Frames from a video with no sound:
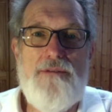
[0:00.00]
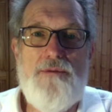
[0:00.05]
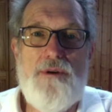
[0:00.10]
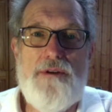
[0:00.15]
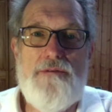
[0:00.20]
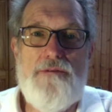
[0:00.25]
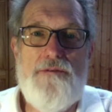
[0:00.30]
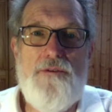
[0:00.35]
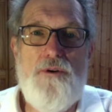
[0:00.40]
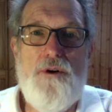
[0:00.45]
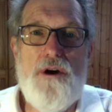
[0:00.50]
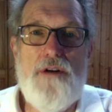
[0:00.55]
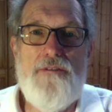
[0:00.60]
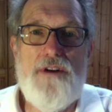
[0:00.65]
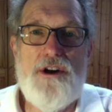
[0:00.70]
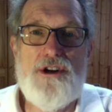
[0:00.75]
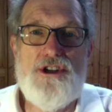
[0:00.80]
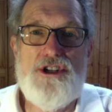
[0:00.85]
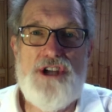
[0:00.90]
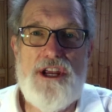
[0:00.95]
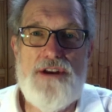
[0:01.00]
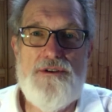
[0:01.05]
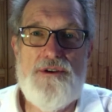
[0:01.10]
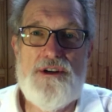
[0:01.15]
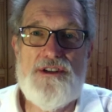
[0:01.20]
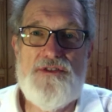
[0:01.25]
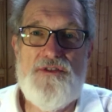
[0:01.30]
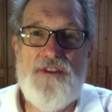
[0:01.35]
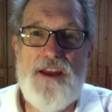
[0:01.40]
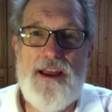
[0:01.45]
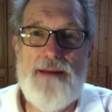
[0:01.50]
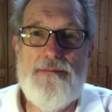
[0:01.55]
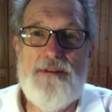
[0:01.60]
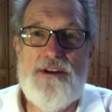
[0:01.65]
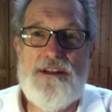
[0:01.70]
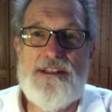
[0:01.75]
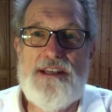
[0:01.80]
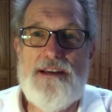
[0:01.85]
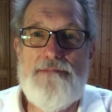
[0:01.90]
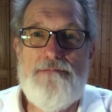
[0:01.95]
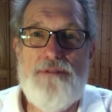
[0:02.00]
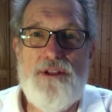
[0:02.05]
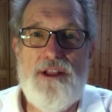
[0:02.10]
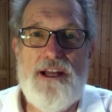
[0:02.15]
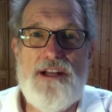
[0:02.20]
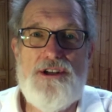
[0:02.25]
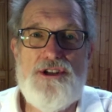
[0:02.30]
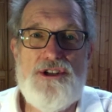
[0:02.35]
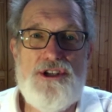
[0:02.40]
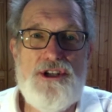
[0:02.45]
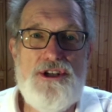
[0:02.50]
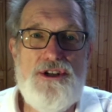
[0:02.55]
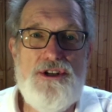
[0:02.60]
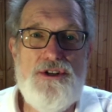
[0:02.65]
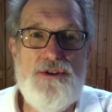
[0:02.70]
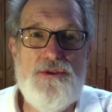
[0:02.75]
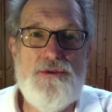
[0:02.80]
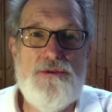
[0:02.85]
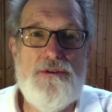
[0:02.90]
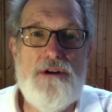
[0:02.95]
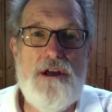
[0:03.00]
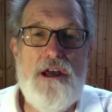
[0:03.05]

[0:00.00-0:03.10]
what four of our generous families have pledged to do.